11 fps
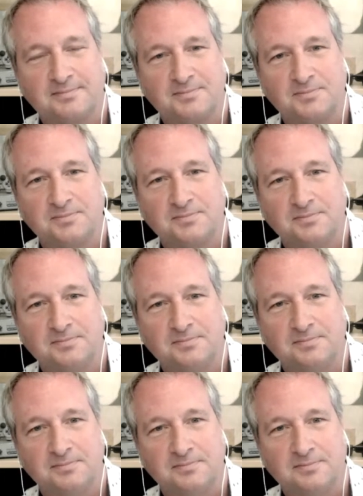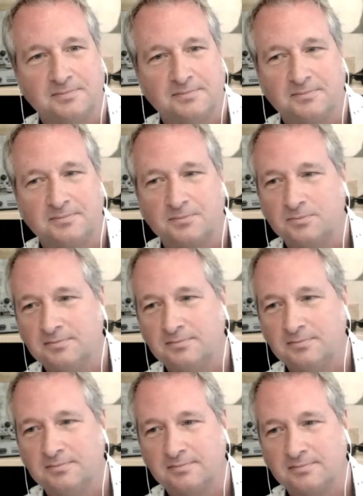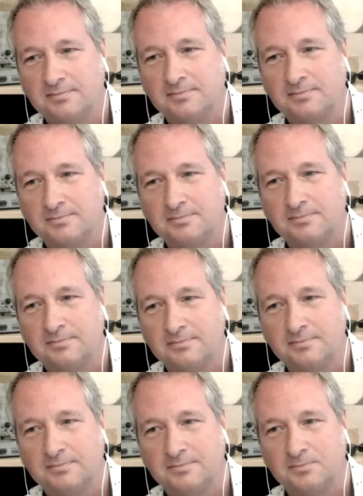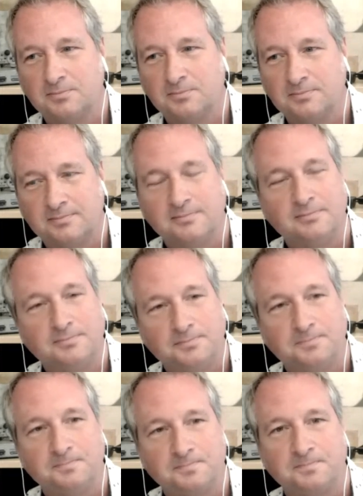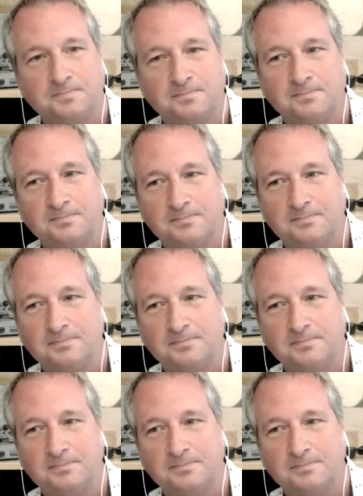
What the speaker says: (not speaking)